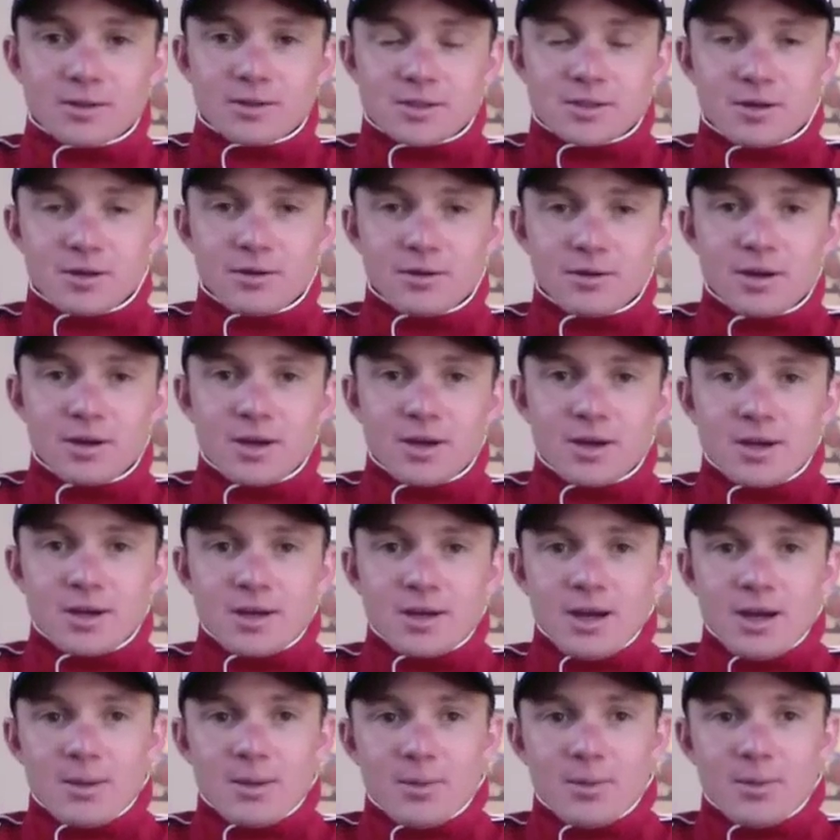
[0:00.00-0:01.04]
So
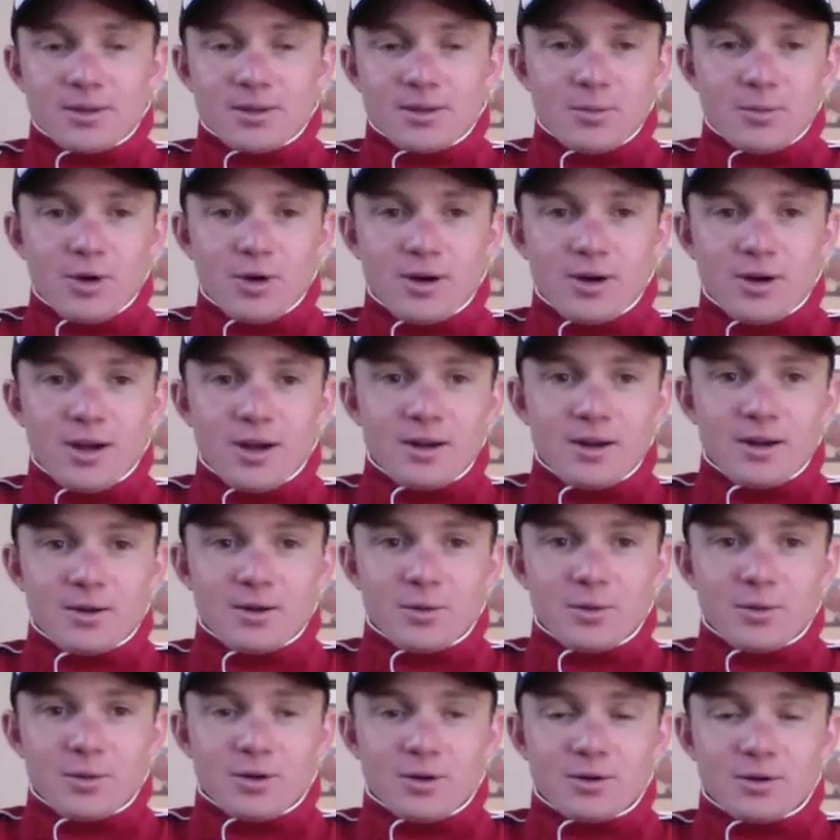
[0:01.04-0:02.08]
I met them one night
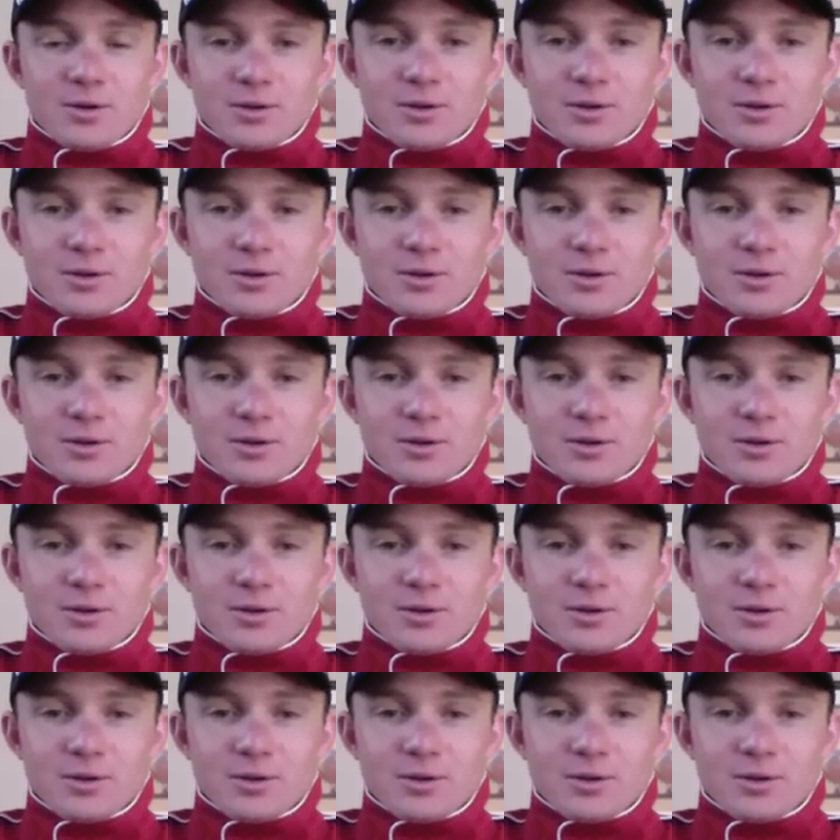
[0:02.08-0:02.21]
and we were